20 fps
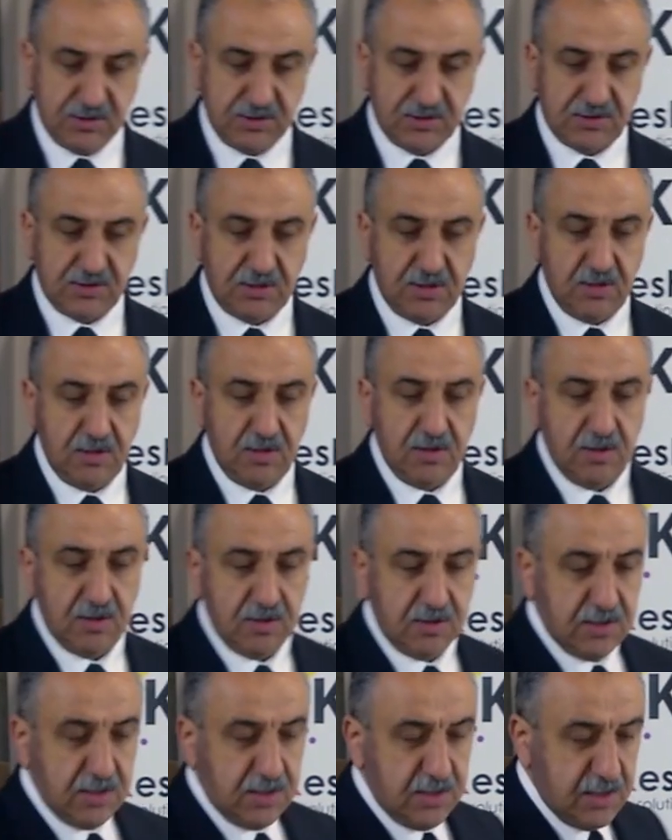is
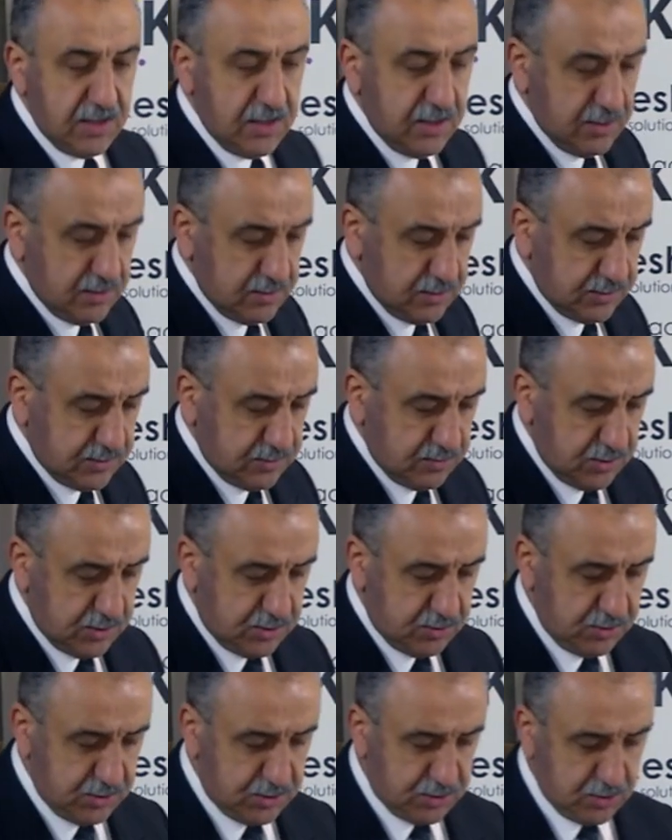the nails
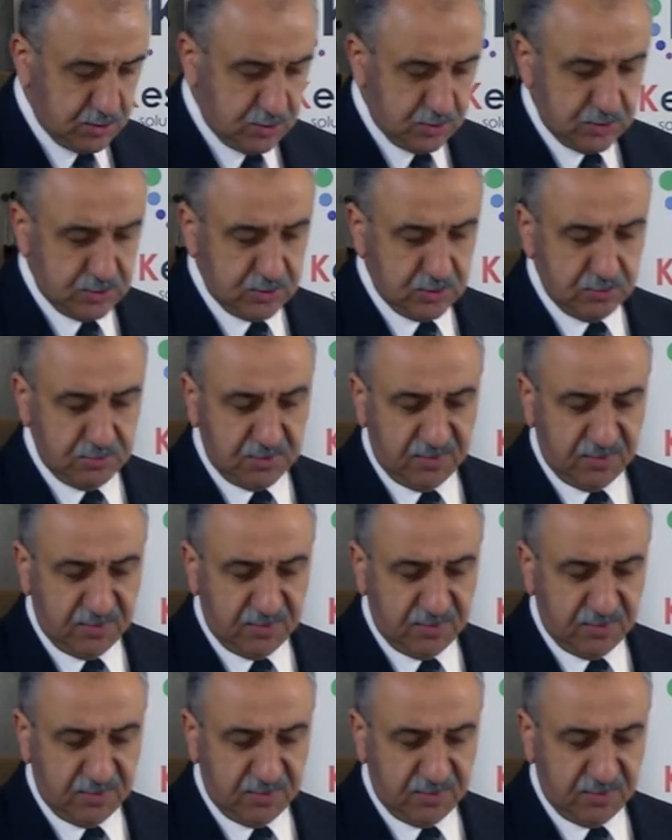which we showed you